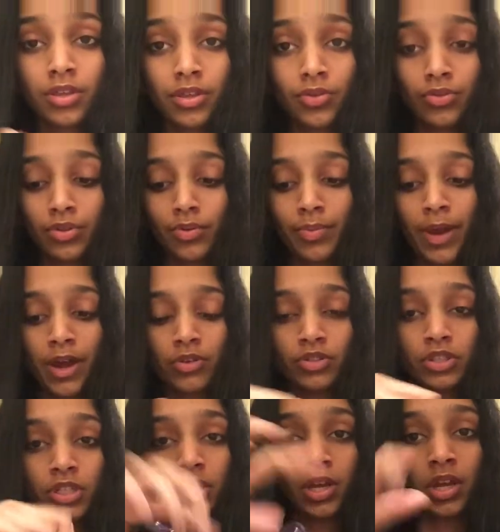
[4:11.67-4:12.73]
cute little
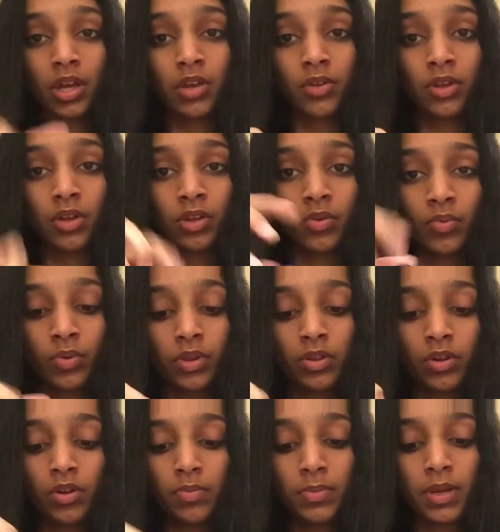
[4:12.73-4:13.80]
pouch thing. And then when
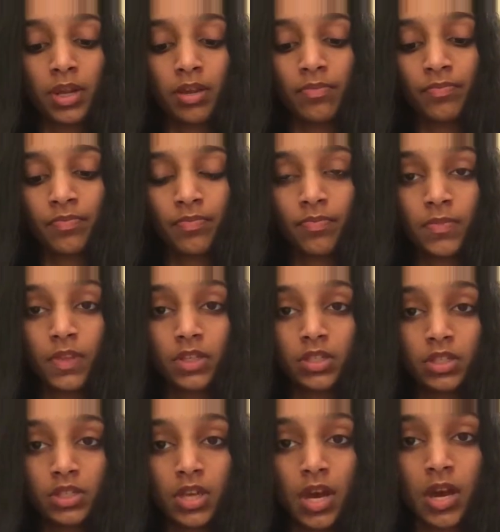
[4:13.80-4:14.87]
you open it, this
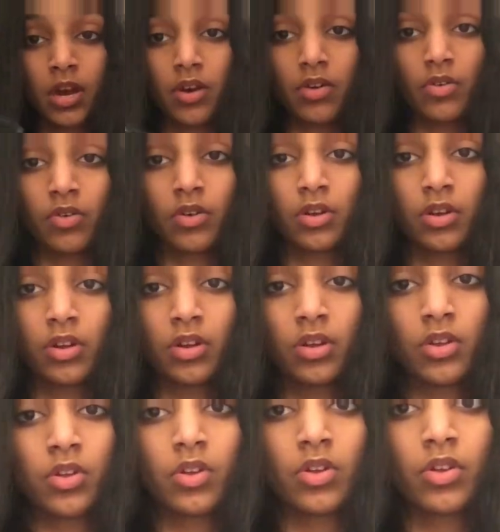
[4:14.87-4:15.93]
is how
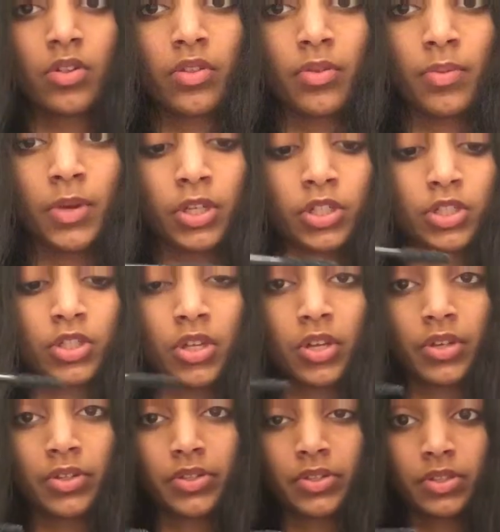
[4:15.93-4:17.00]
the brush
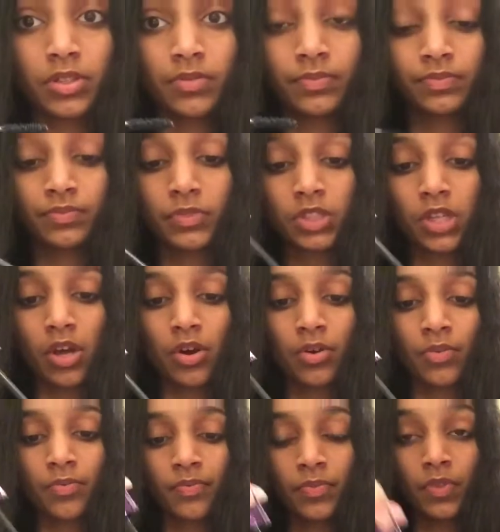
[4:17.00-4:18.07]
looks.
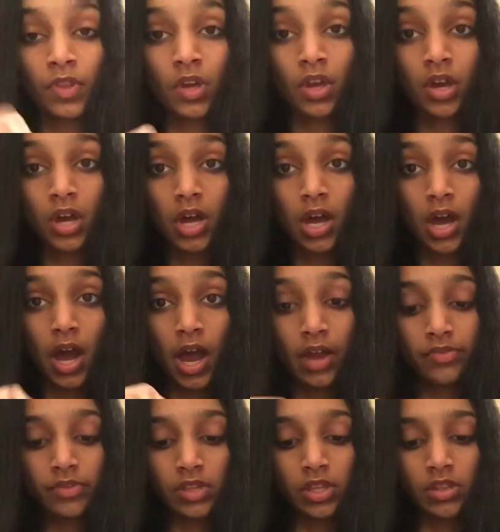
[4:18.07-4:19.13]
So, I
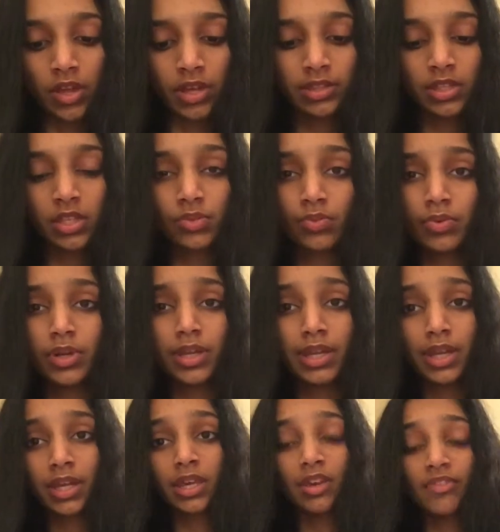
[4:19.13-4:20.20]
really like this one.
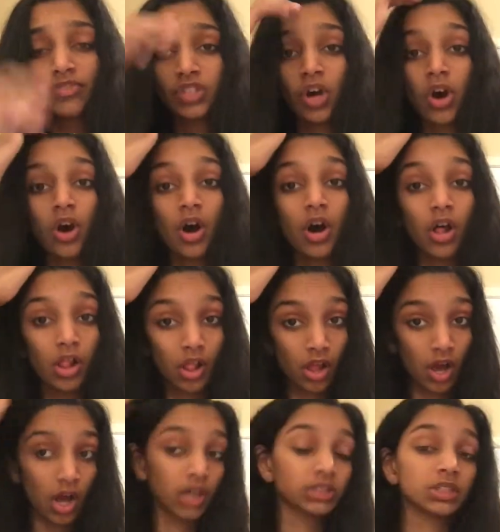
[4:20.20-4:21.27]
It gives a
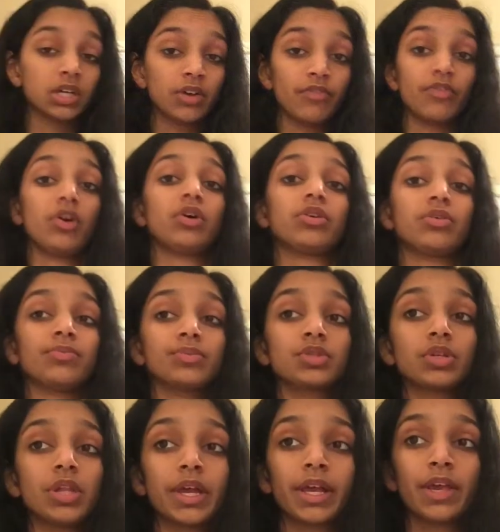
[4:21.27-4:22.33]
lot of volume.
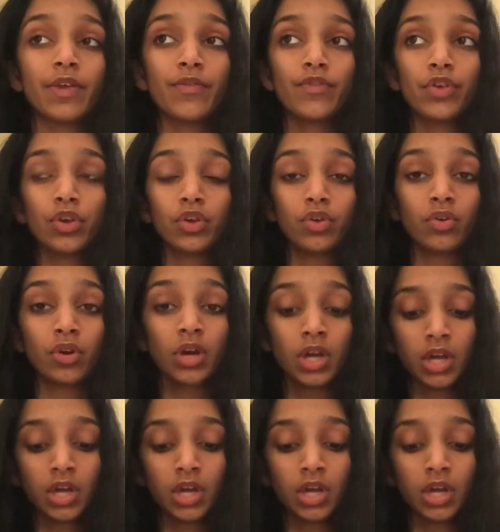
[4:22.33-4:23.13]
So, like, this is